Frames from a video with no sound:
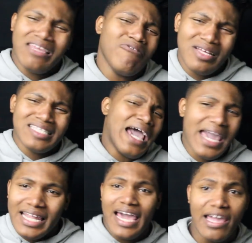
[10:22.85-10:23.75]
your
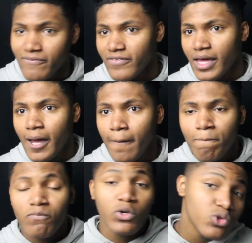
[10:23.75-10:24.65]
entire life.
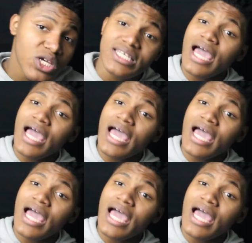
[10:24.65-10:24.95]
You just